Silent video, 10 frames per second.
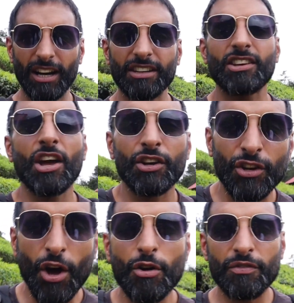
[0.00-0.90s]
guys,
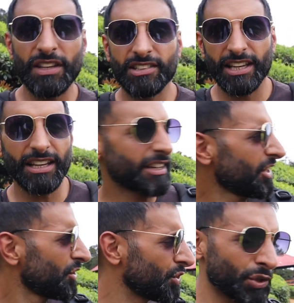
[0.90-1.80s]
no visit
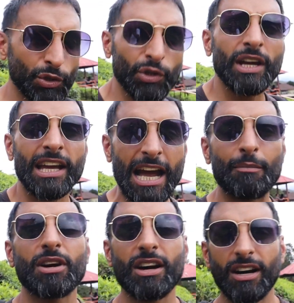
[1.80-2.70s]
to
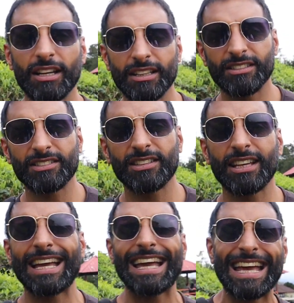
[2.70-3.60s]
Cameron Highlands
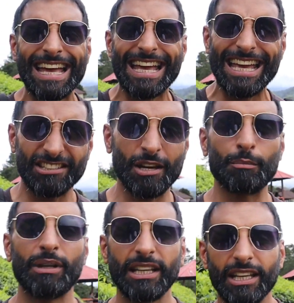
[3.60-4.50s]
is
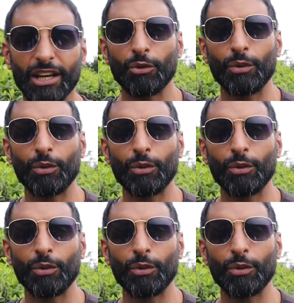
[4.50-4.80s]
complete